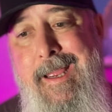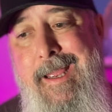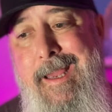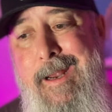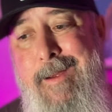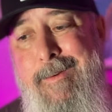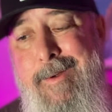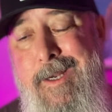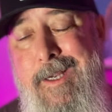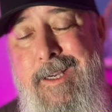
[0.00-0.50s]

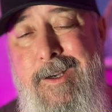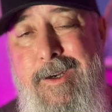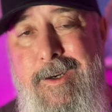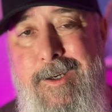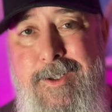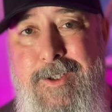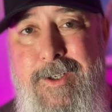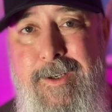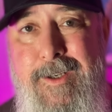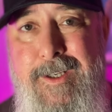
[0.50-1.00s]
and I would
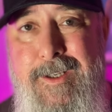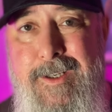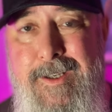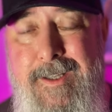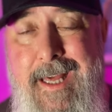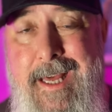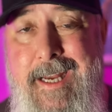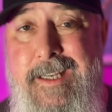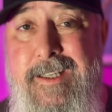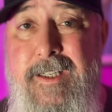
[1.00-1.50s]
encourage you to do
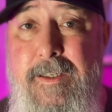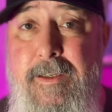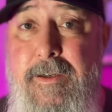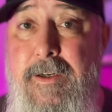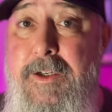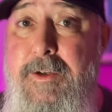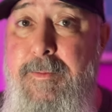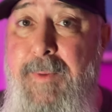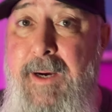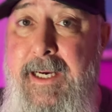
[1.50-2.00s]
that as soon
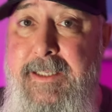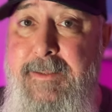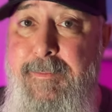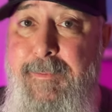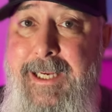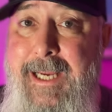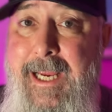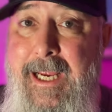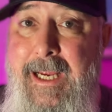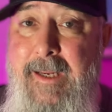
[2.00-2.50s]
as you
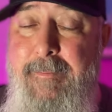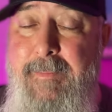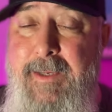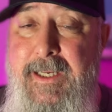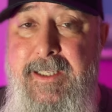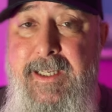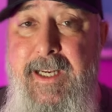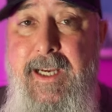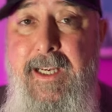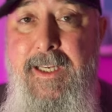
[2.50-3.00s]
possibly can,
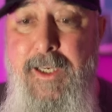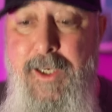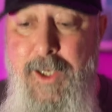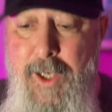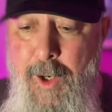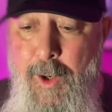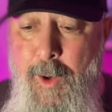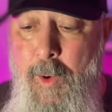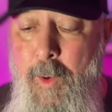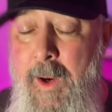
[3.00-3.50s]
because I
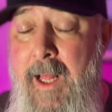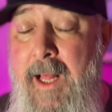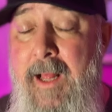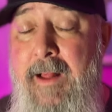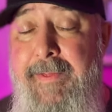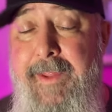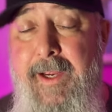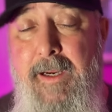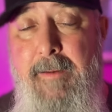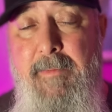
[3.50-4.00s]
know
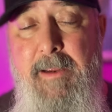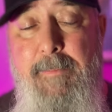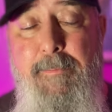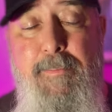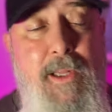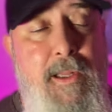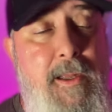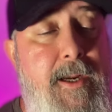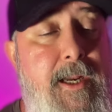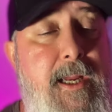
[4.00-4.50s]
there are going to be
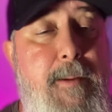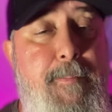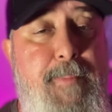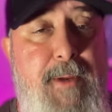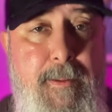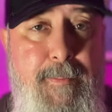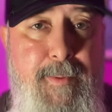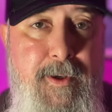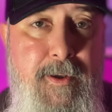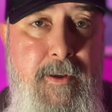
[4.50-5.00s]
plenty of
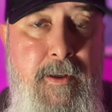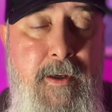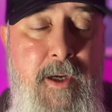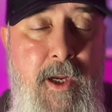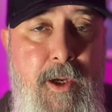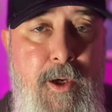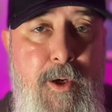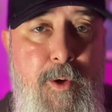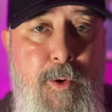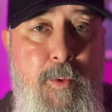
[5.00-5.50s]
people
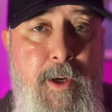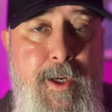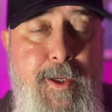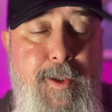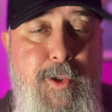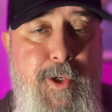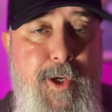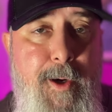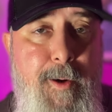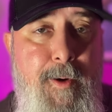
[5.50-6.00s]
who want to
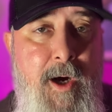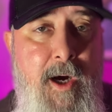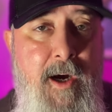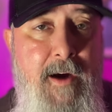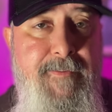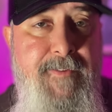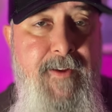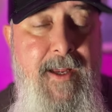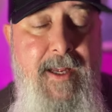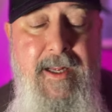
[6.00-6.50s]
show
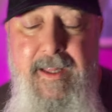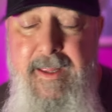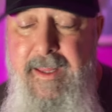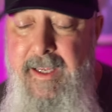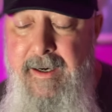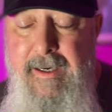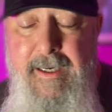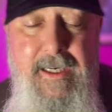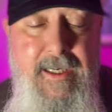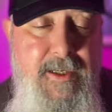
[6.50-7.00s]
off
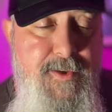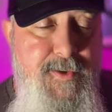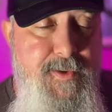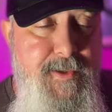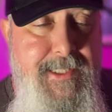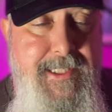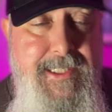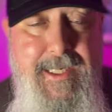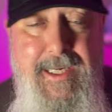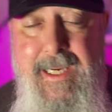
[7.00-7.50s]
their
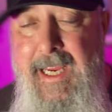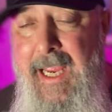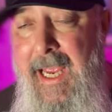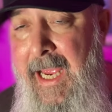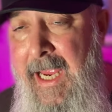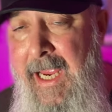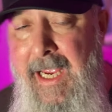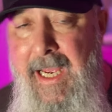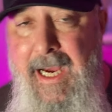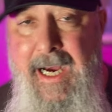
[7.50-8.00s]
interesting
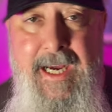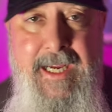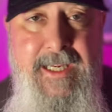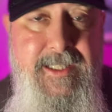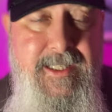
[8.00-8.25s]
AI